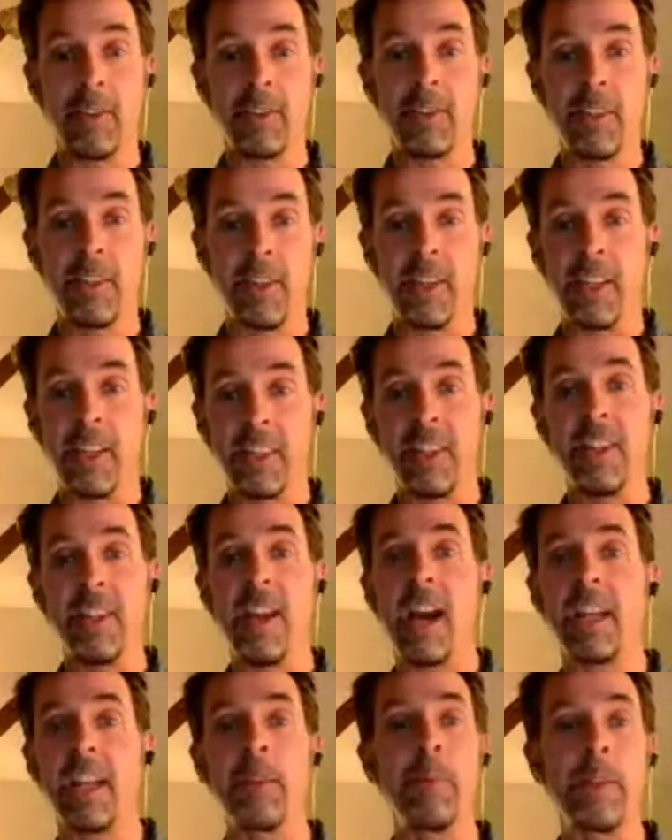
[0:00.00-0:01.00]
get the
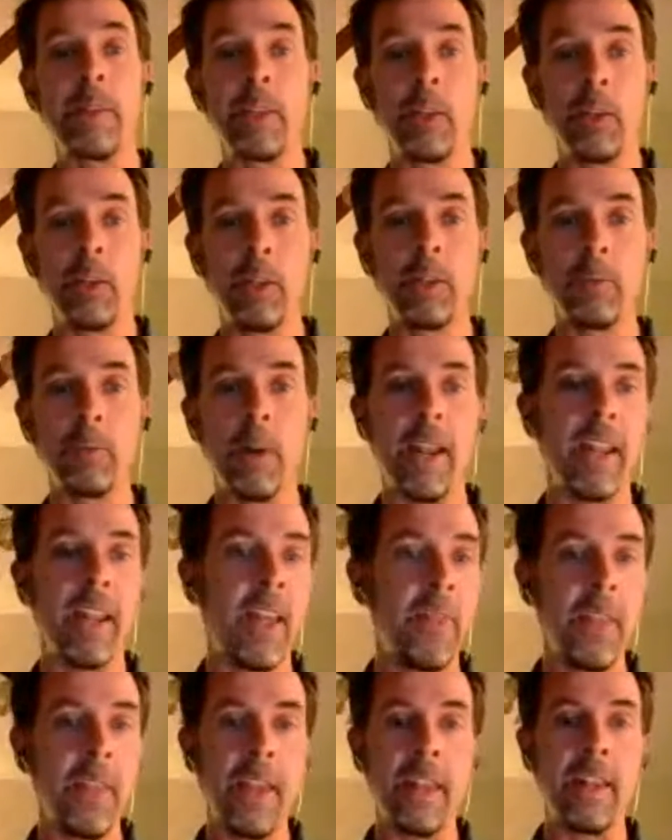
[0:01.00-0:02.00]
document to look right,
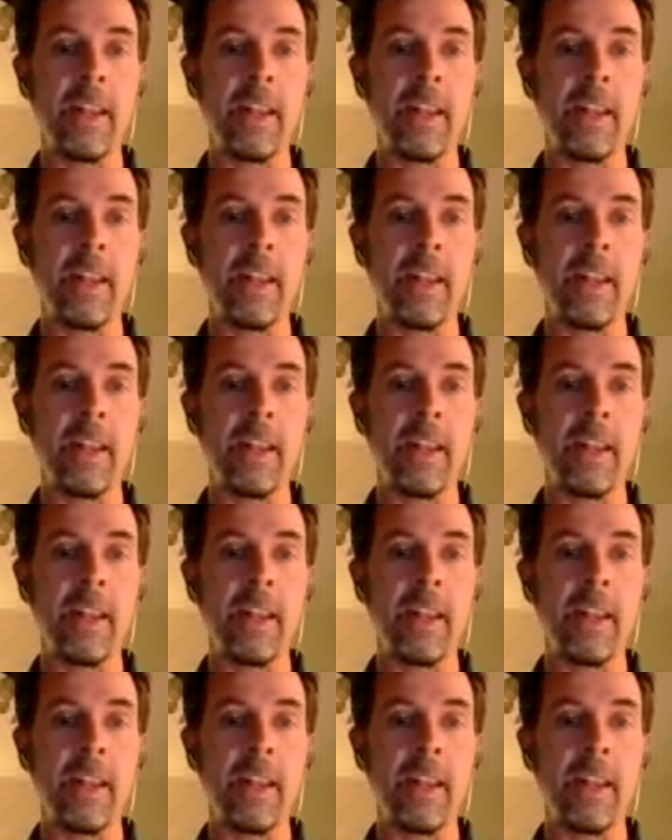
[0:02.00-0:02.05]
and then